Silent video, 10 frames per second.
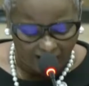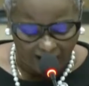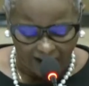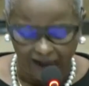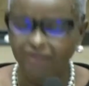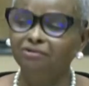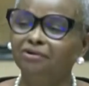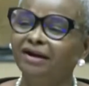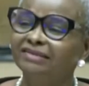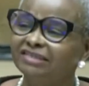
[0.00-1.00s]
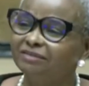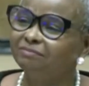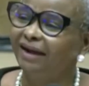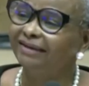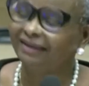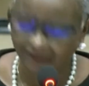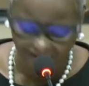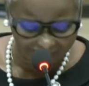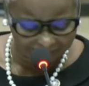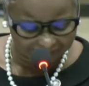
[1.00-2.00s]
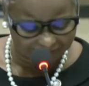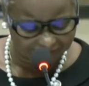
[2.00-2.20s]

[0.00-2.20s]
I rest my case.